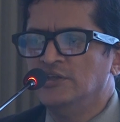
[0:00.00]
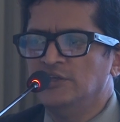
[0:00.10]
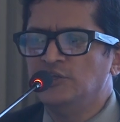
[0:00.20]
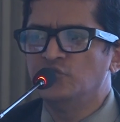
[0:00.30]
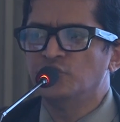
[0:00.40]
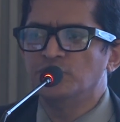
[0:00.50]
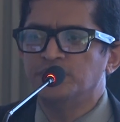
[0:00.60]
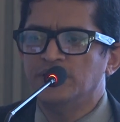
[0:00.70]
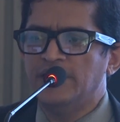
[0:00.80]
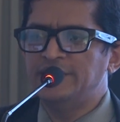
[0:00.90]
Each group
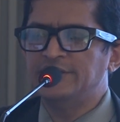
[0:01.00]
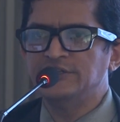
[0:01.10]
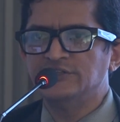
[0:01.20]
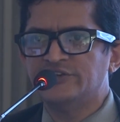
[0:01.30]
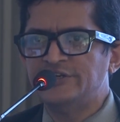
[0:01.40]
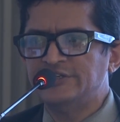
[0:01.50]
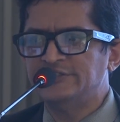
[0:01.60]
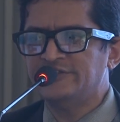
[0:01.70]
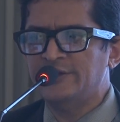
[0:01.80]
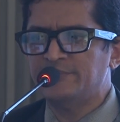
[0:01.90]
entering the study at the
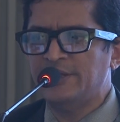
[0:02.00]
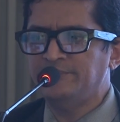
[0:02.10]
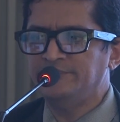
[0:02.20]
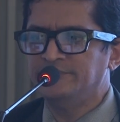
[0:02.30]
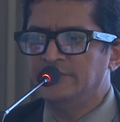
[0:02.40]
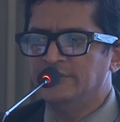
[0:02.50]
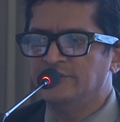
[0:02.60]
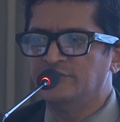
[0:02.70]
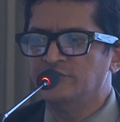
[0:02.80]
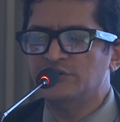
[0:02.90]
same time
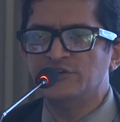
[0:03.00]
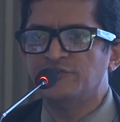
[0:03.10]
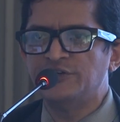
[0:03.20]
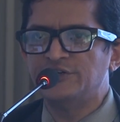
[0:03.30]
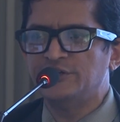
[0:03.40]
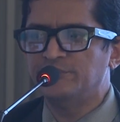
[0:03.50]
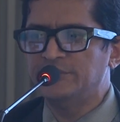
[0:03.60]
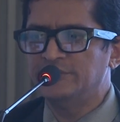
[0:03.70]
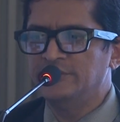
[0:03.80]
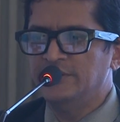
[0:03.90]
receives a different treatment,
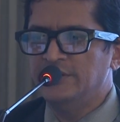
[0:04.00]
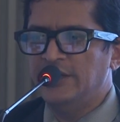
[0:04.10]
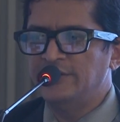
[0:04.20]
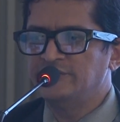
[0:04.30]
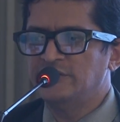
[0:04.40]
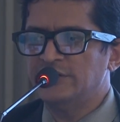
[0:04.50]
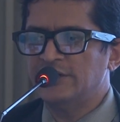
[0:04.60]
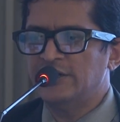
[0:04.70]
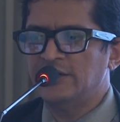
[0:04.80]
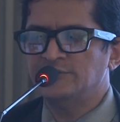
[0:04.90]
and results are
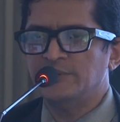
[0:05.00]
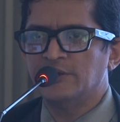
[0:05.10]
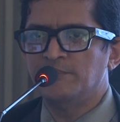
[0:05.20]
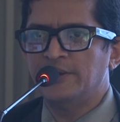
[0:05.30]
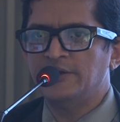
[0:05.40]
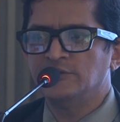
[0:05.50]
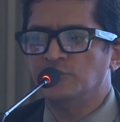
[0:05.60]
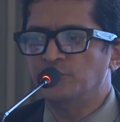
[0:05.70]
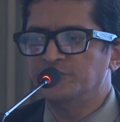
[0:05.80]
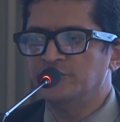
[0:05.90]
analyzed by comparing the
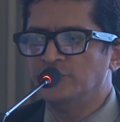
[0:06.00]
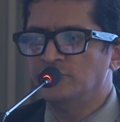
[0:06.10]
groups.